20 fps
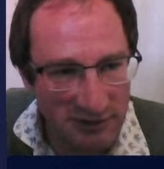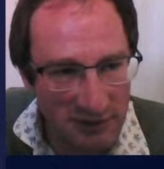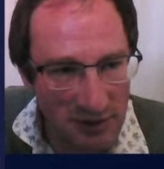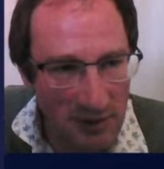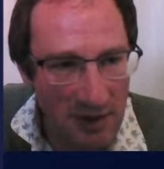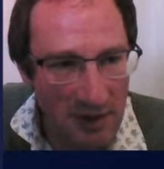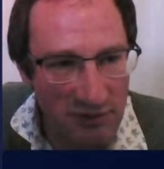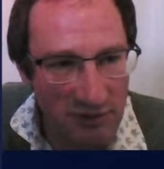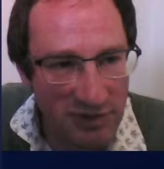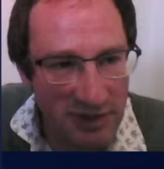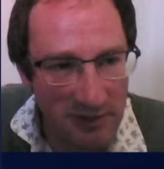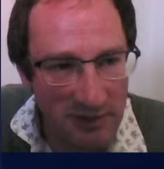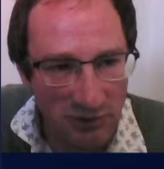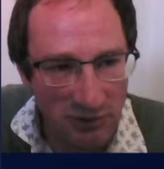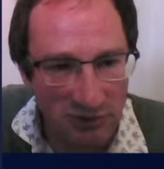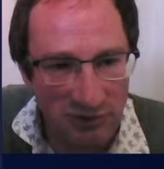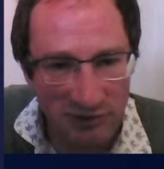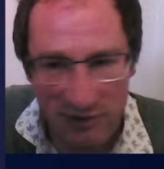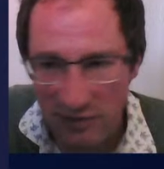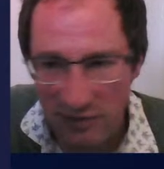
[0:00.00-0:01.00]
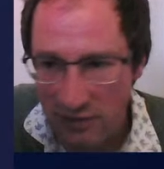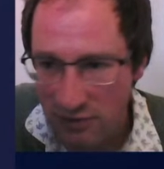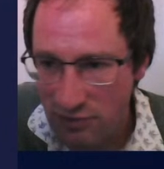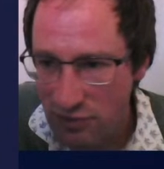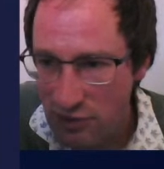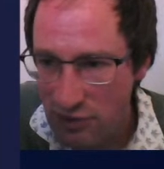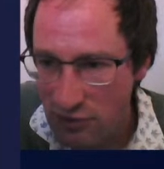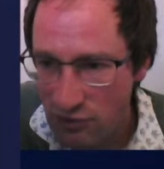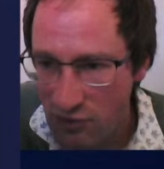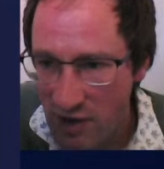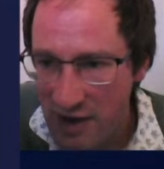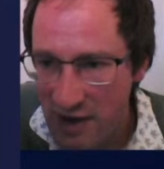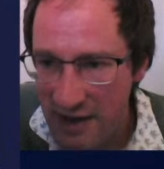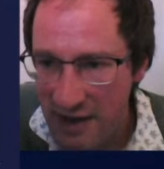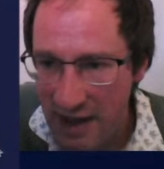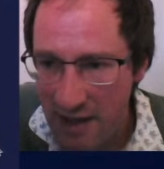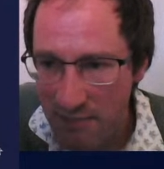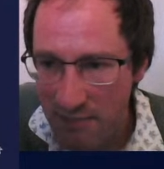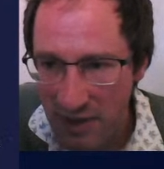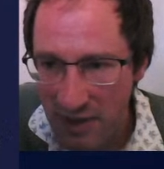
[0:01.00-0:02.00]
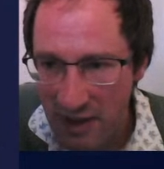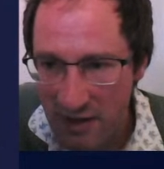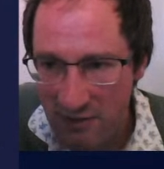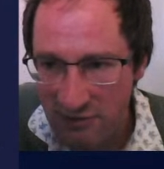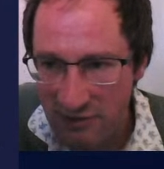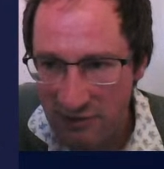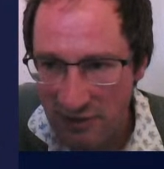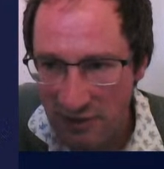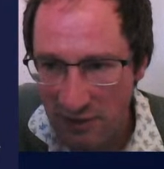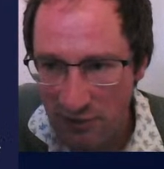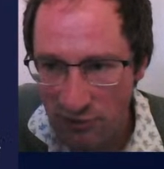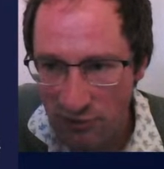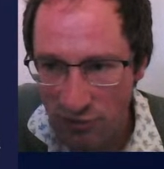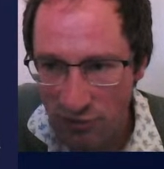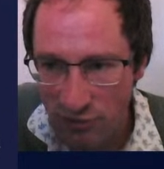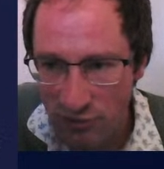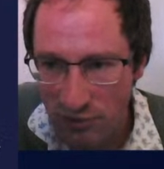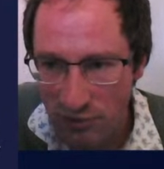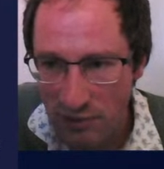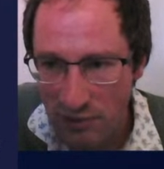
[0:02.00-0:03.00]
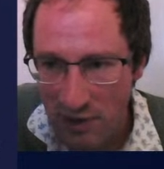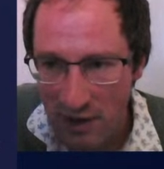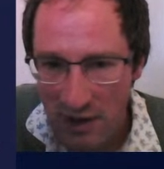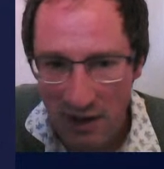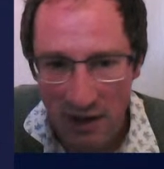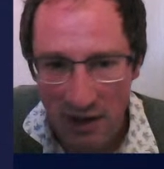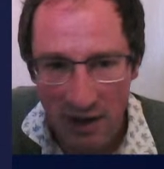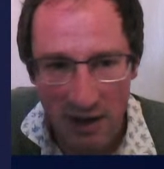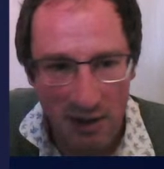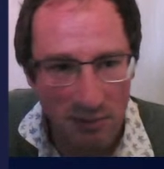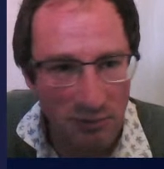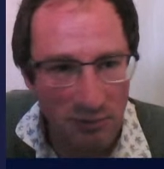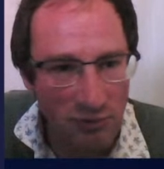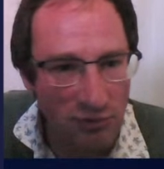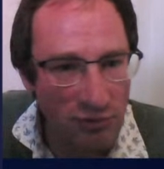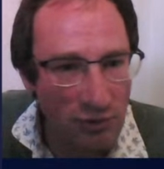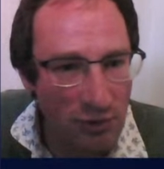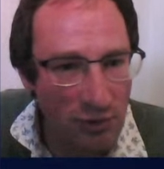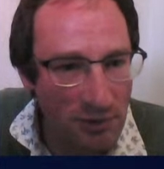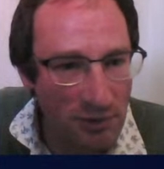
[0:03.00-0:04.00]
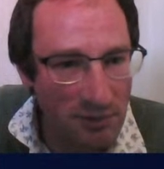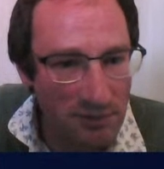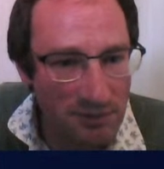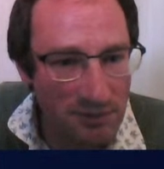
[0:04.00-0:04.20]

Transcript: everything which is in the training gap here as it loads through for